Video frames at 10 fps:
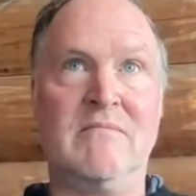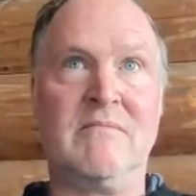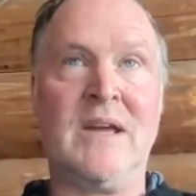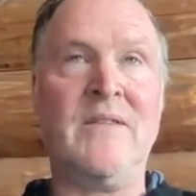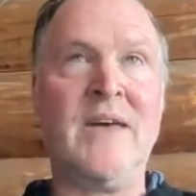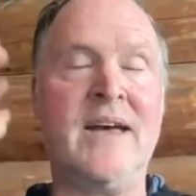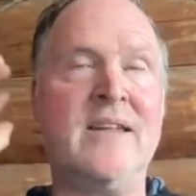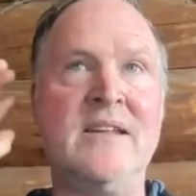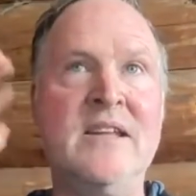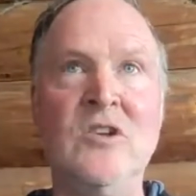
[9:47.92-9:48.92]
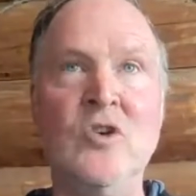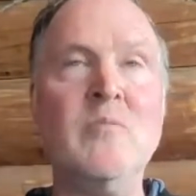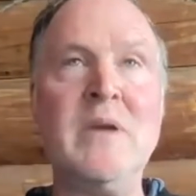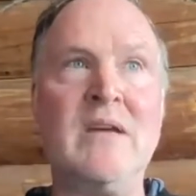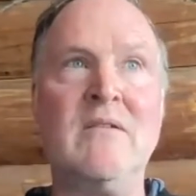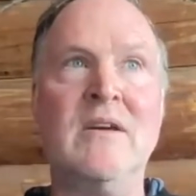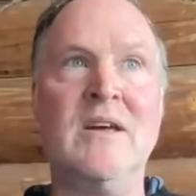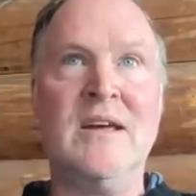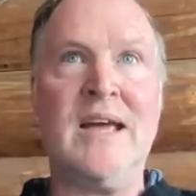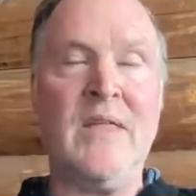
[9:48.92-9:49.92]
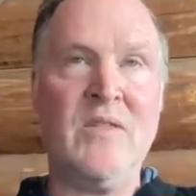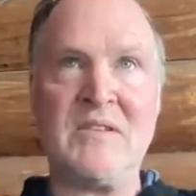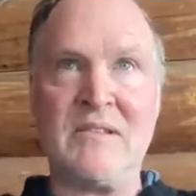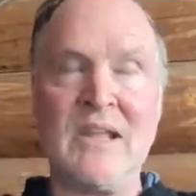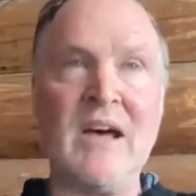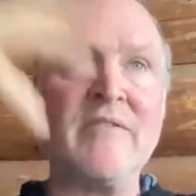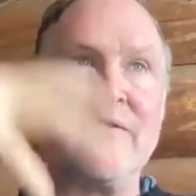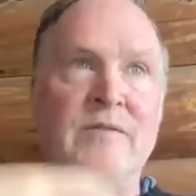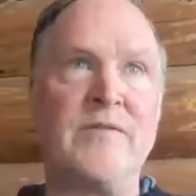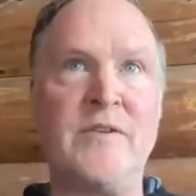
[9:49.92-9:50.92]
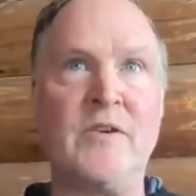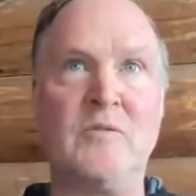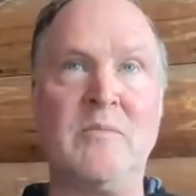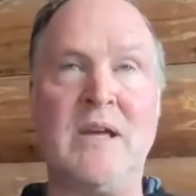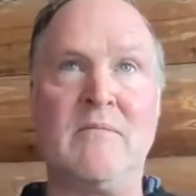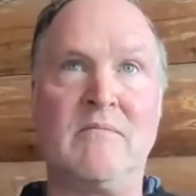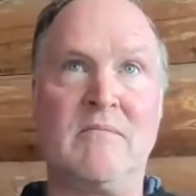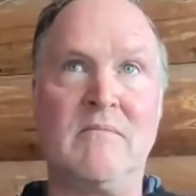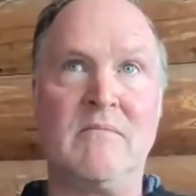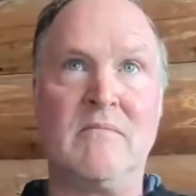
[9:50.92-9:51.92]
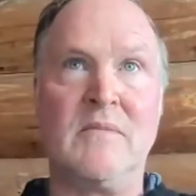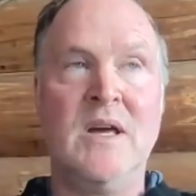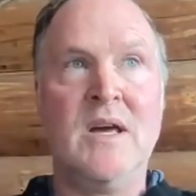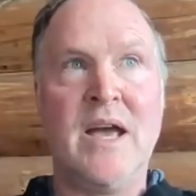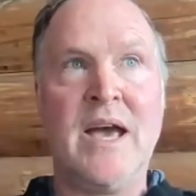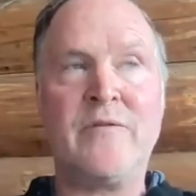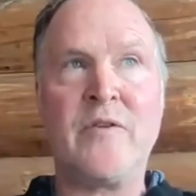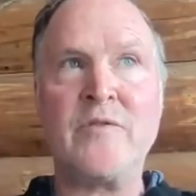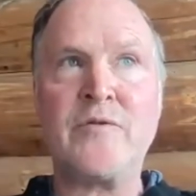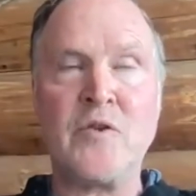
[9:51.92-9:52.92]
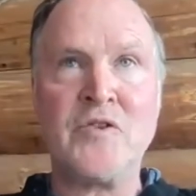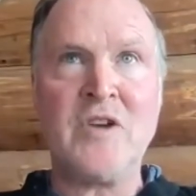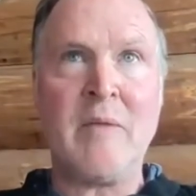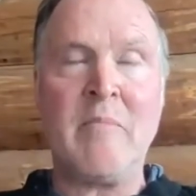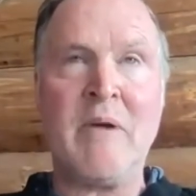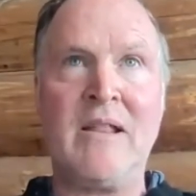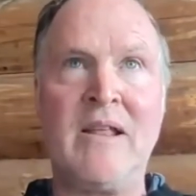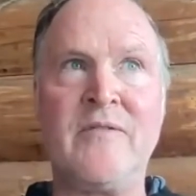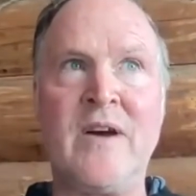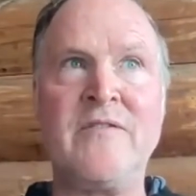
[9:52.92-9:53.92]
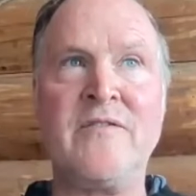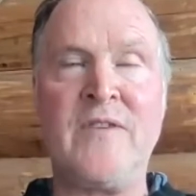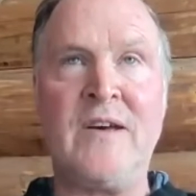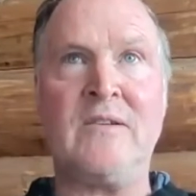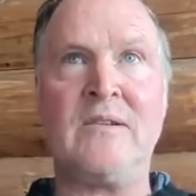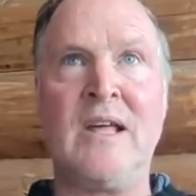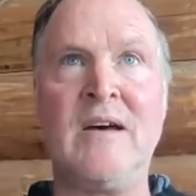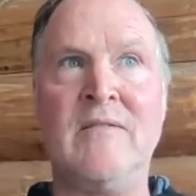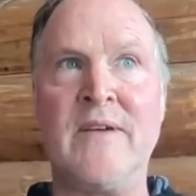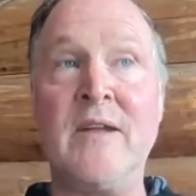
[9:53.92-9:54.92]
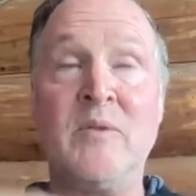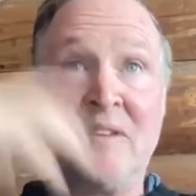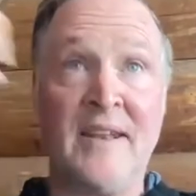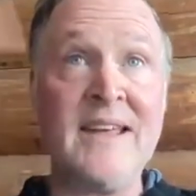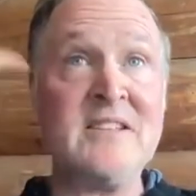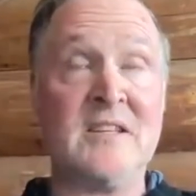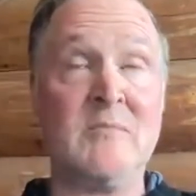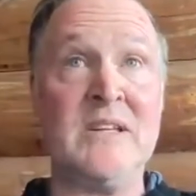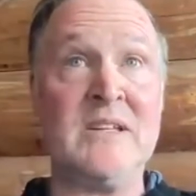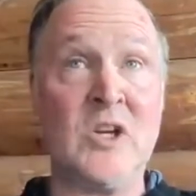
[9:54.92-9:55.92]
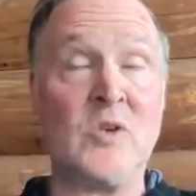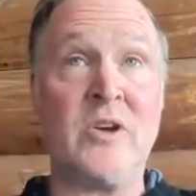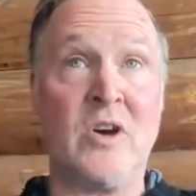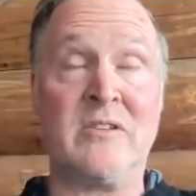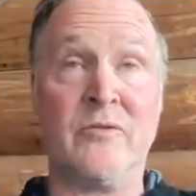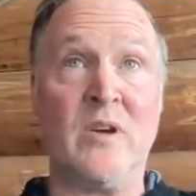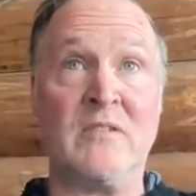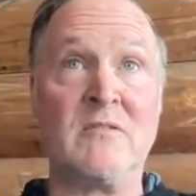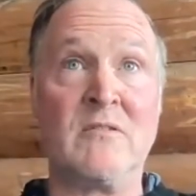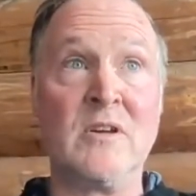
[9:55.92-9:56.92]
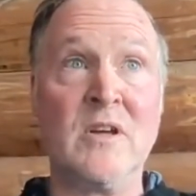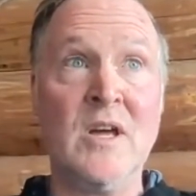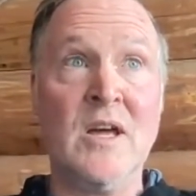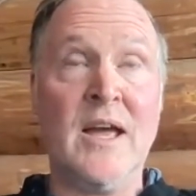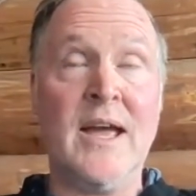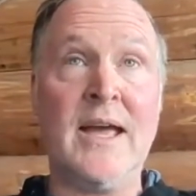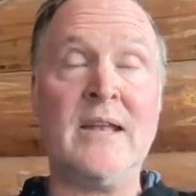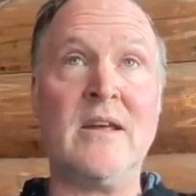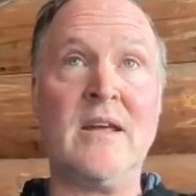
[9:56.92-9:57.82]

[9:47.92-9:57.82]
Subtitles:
and that he knew me, and this love filled me. And for the first time in my life, I felt love, and it was connected to me to hearing God's voice. And